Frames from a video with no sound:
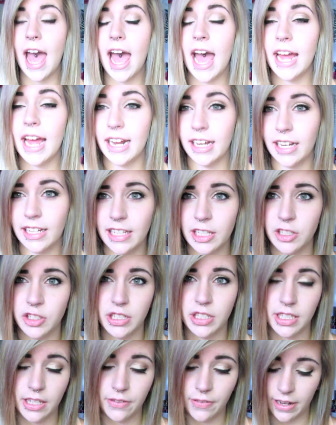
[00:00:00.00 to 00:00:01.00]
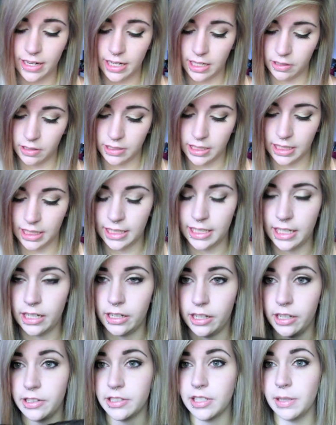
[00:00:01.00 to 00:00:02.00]
and I got this just if I need to go to like a
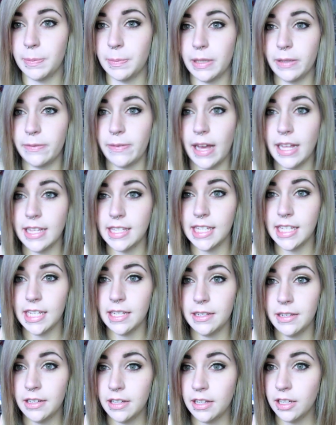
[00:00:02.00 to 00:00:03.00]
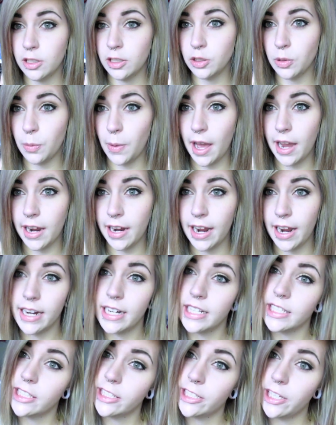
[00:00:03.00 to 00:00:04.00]
dinner or something fancy to wear
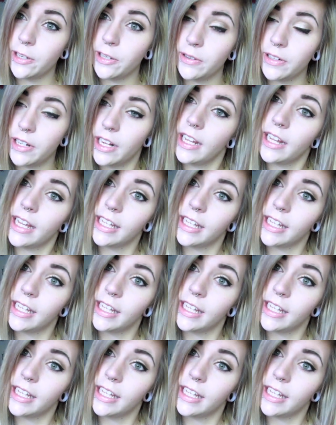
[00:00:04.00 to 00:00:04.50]
and it's cute and I